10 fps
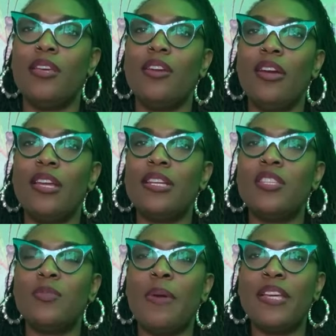You're in a
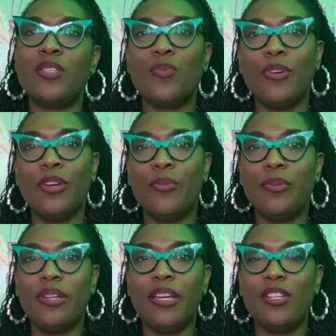space where you're
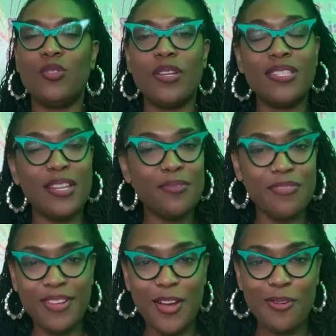really trusting
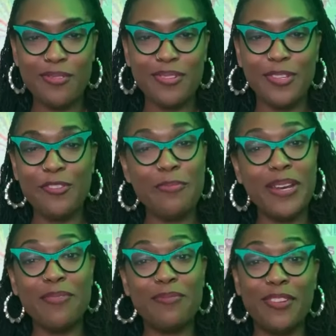flow. You've
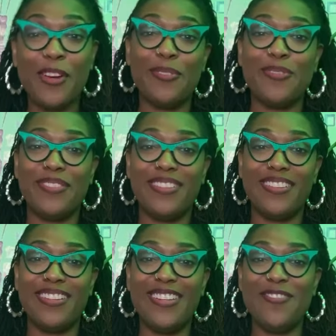been in flow.
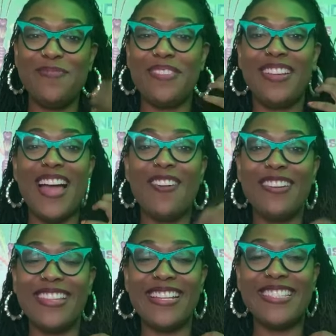You've been
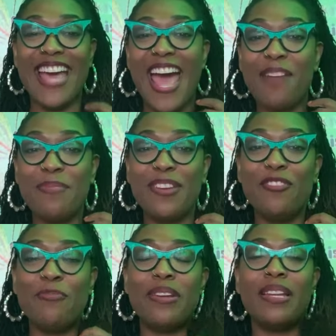allowing things to happen.
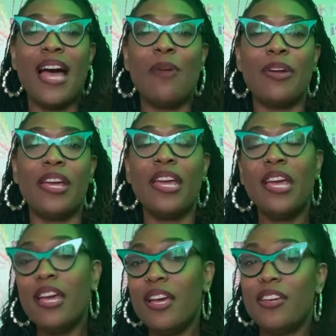You've been allowing
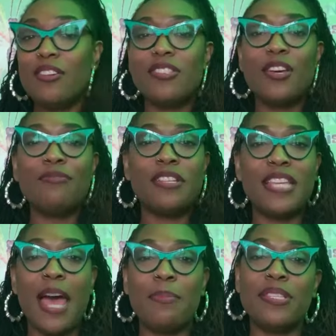yourself to
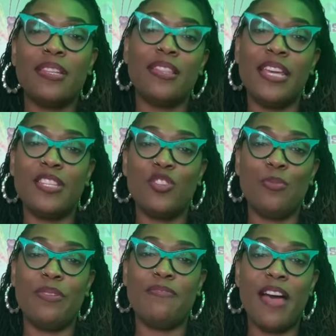tap into the things that
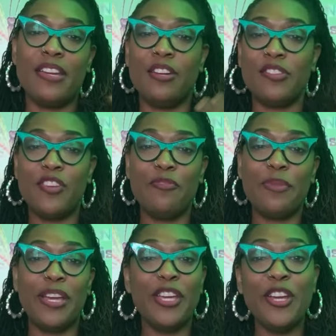you've been finding yourself
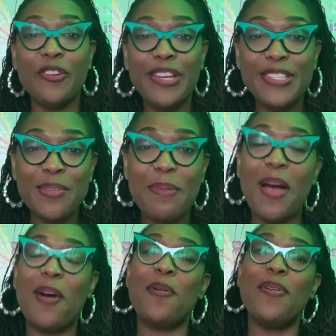being curious
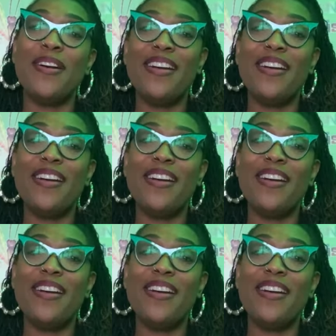about.